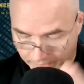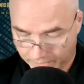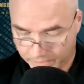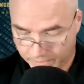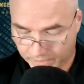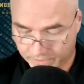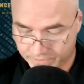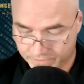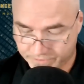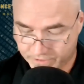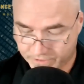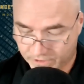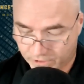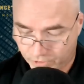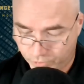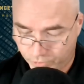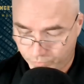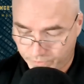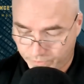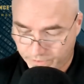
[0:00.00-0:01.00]
and is
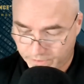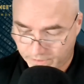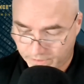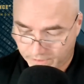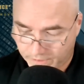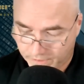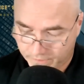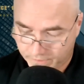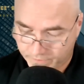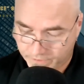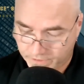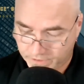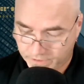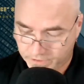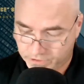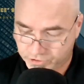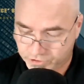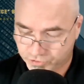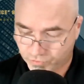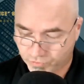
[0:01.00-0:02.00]
included in
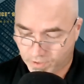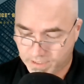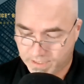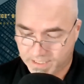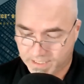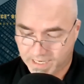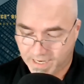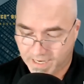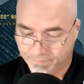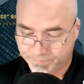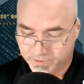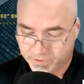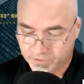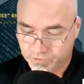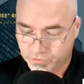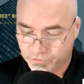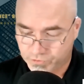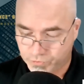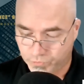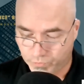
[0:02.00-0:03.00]
the Strike
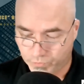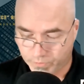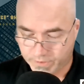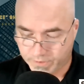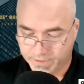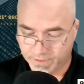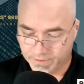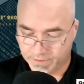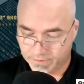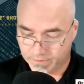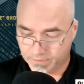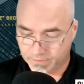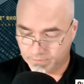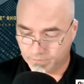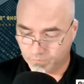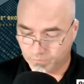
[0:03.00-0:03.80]
Captain Toolkit,